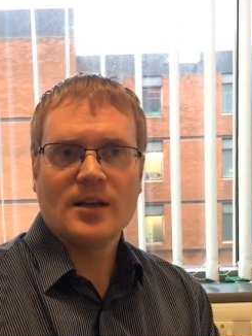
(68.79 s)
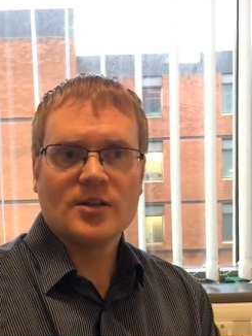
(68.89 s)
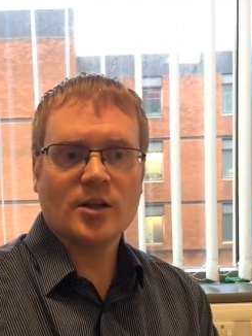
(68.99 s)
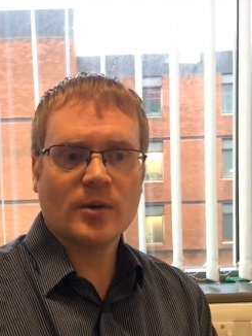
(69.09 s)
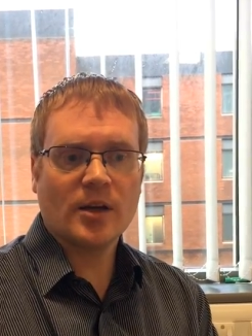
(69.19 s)

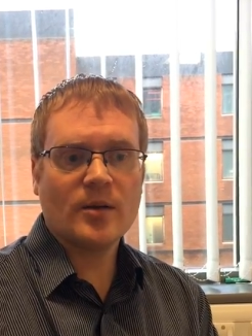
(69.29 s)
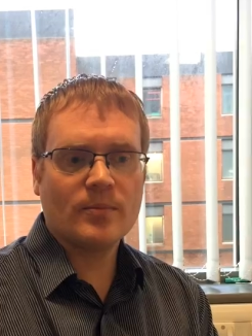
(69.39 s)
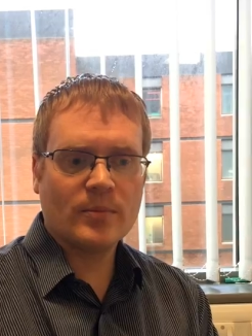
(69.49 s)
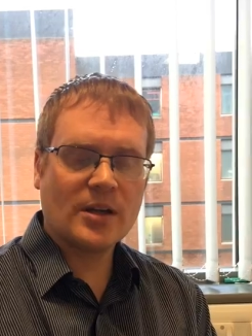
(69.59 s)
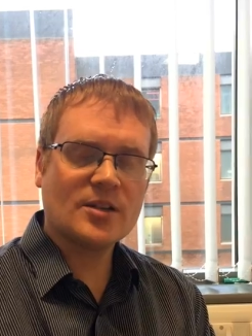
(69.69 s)
So
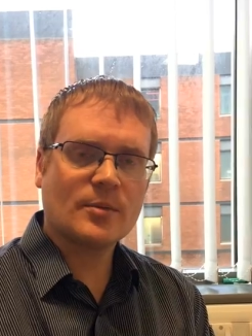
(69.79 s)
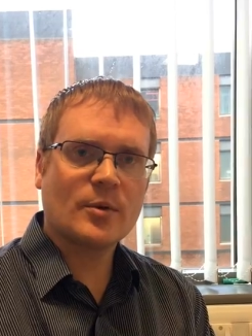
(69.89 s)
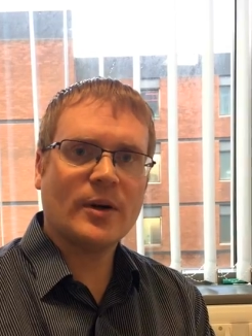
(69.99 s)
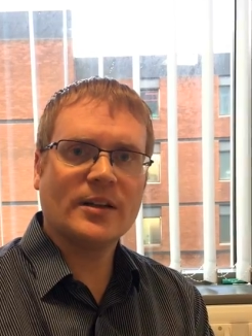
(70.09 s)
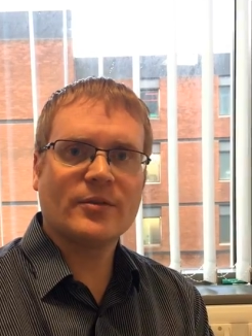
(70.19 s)
because it can
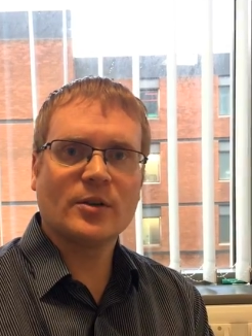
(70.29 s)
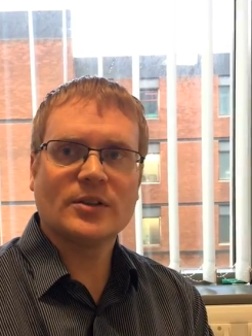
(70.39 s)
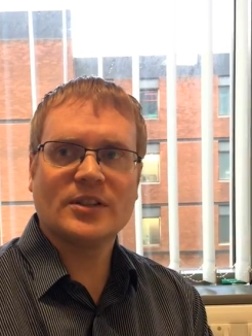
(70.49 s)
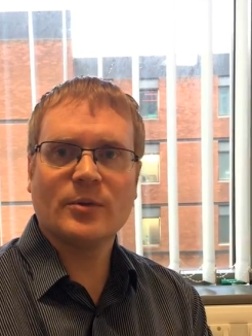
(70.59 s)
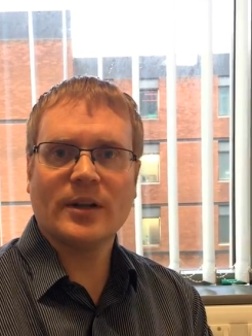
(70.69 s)
be quite
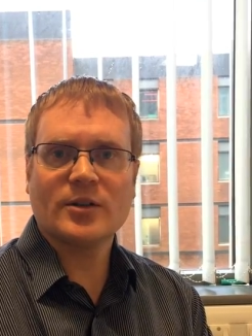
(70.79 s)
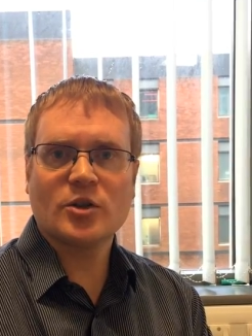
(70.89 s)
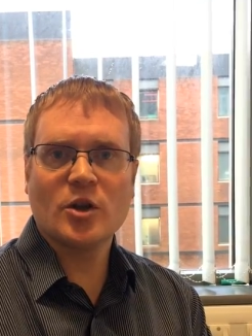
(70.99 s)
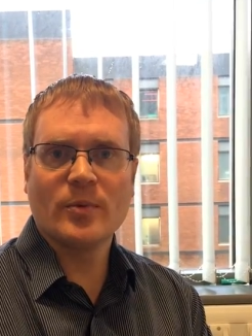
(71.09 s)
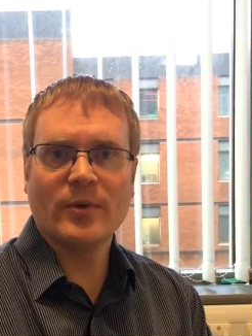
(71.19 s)
difficult to see where that
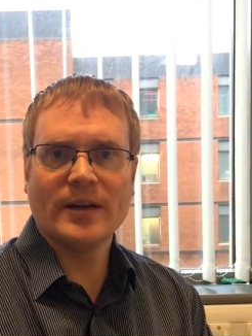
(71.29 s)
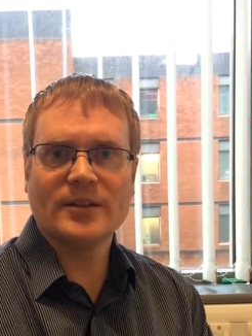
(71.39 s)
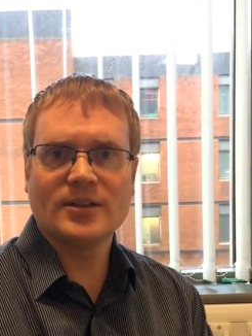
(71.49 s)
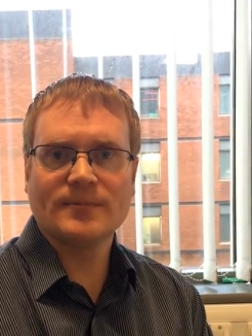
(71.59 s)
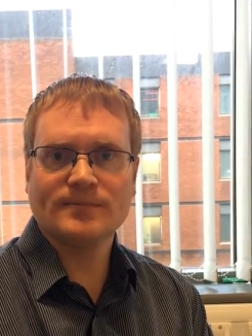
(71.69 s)
tumour
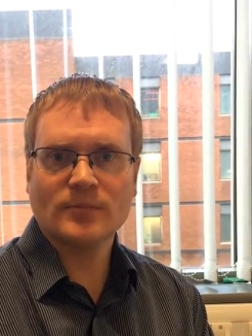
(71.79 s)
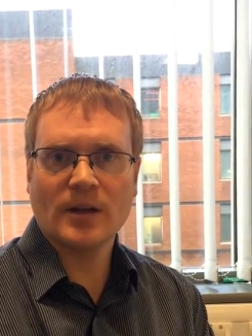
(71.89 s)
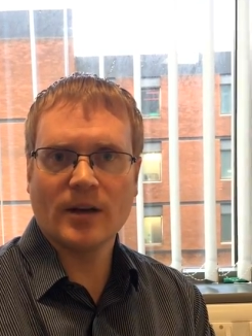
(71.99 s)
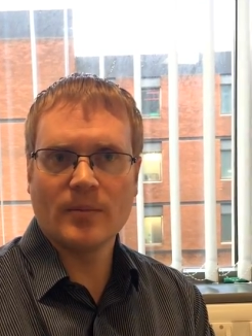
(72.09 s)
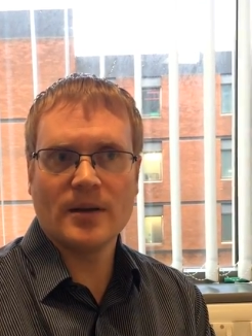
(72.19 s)
is,
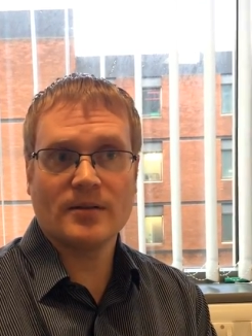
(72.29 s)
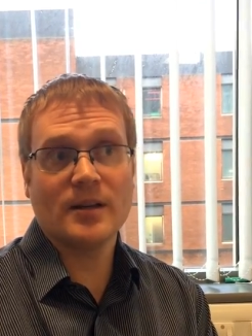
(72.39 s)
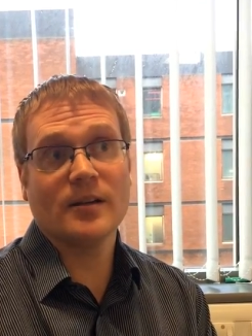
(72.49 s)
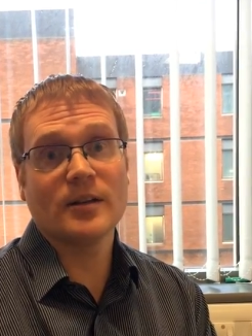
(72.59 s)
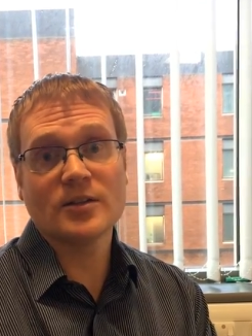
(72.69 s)

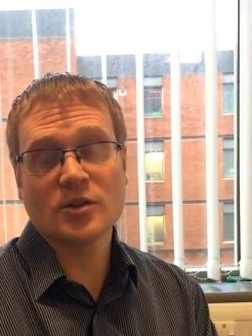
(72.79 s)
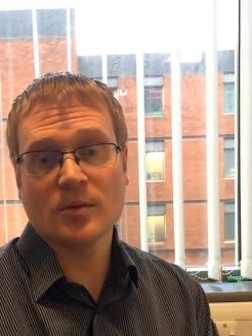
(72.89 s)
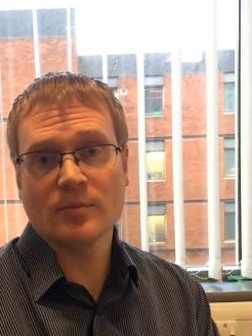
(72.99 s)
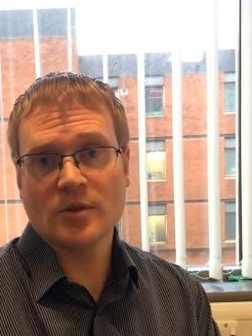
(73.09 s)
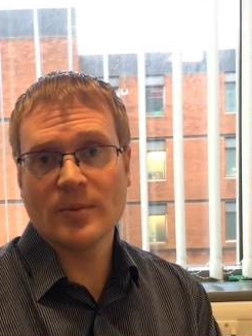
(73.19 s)
that leads to
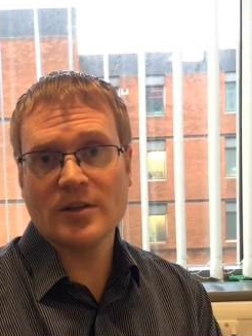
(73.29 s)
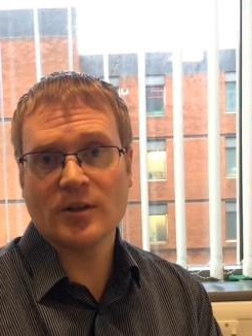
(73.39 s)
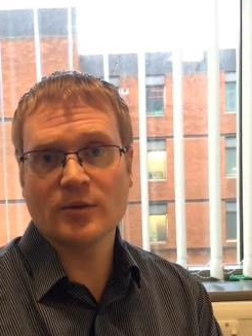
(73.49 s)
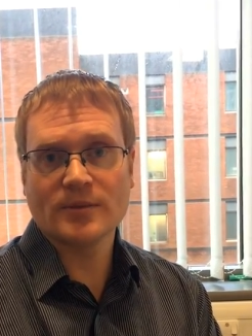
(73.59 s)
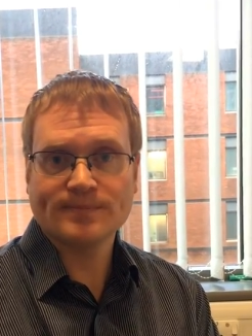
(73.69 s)
some
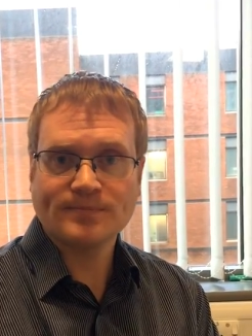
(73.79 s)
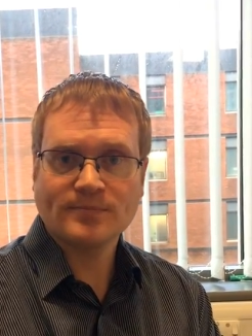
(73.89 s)
issues.